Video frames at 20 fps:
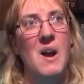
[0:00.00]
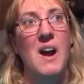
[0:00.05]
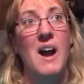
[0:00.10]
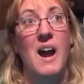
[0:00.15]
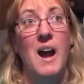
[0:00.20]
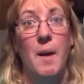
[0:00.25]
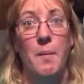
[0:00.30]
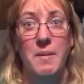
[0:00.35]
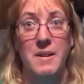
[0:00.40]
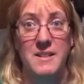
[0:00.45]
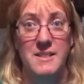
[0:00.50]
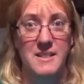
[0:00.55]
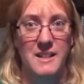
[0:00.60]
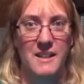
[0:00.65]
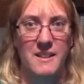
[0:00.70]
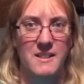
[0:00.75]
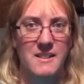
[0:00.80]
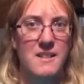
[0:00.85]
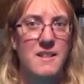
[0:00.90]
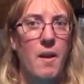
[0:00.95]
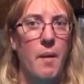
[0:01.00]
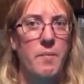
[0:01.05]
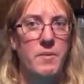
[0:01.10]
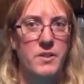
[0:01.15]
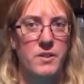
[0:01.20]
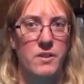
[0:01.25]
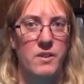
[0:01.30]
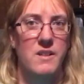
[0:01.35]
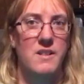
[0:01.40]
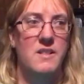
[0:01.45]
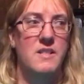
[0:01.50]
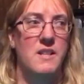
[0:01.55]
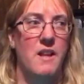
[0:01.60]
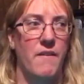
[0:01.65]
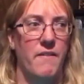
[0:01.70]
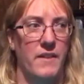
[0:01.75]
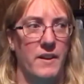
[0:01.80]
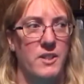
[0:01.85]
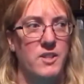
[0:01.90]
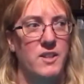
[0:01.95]
I'm going to say this is absurdist
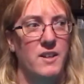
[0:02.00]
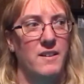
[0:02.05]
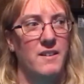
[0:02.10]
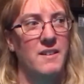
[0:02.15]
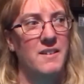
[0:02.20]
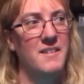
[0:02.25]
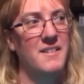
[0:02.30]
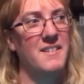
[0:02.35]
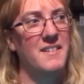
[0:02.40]
fiction,